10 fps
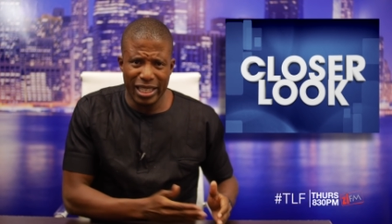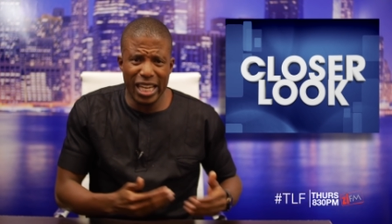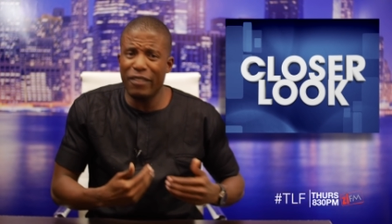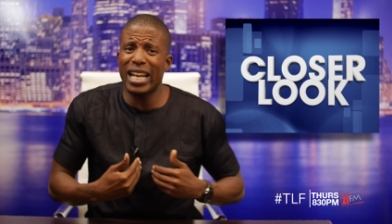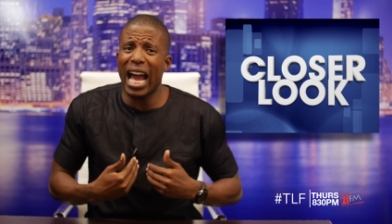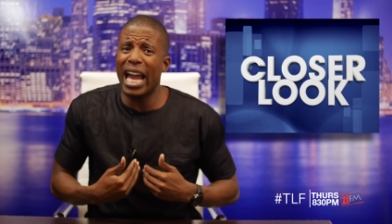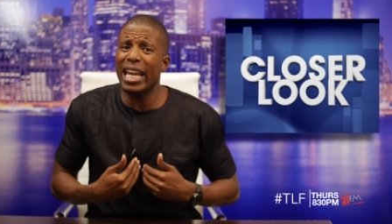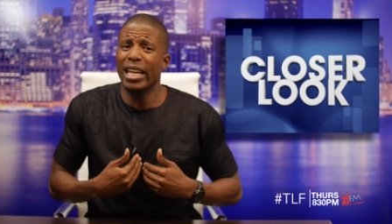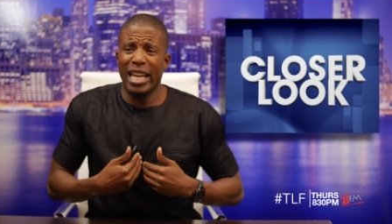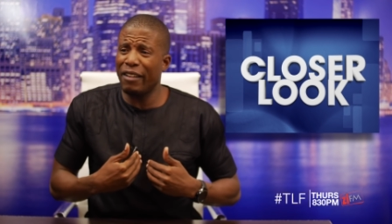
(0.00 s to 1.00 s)
Even
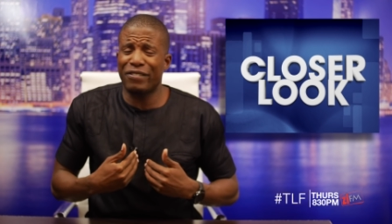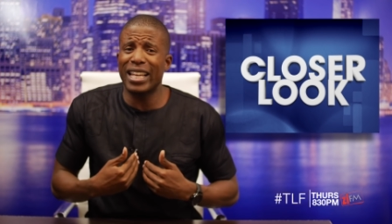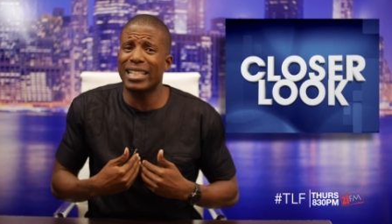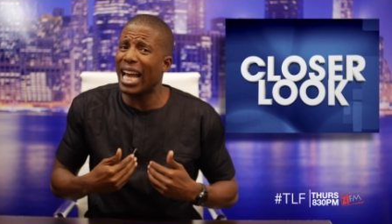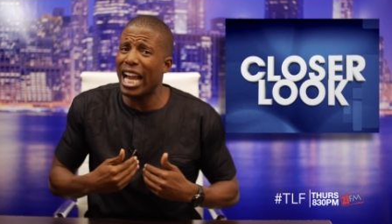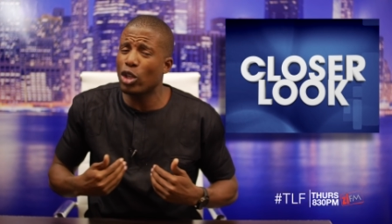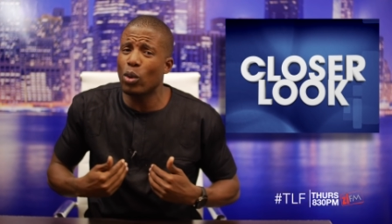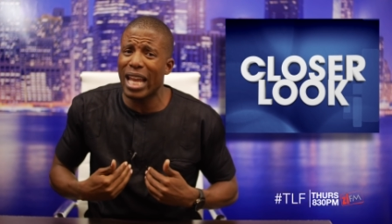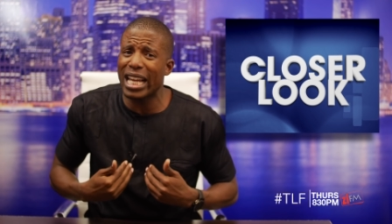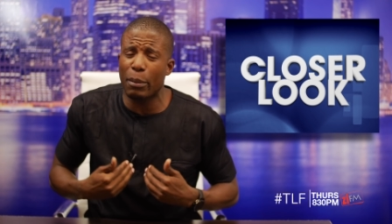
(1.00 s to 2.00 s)
I have things I
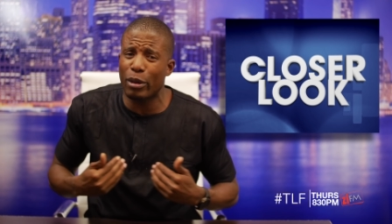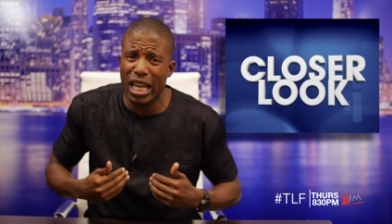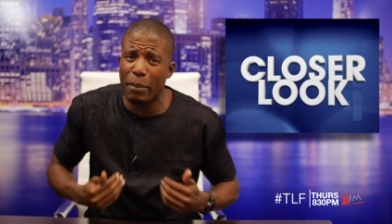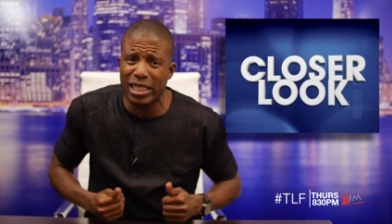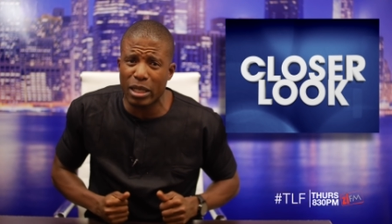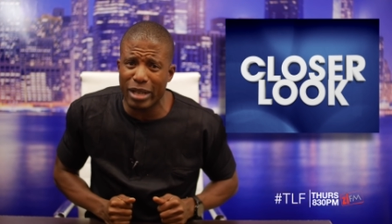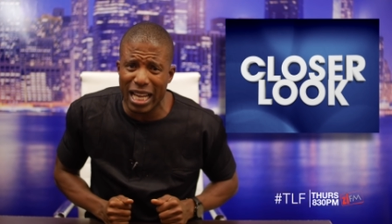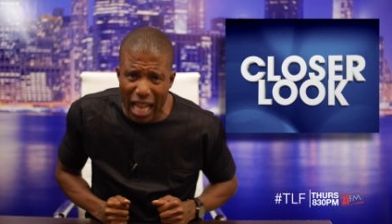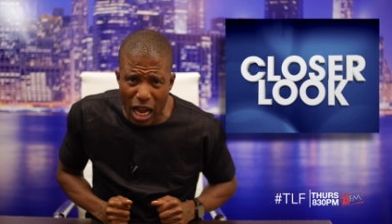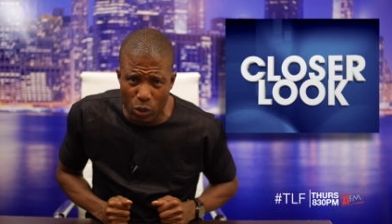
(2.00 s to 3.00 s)
don't like about Emmerson
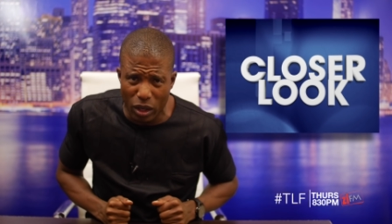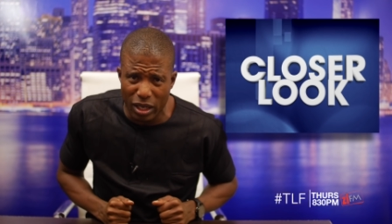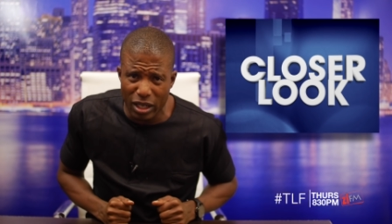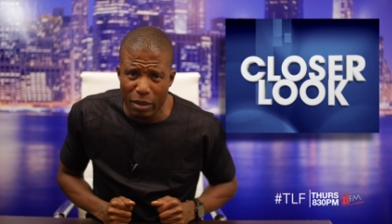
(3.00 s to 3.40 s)
Mnangagwa.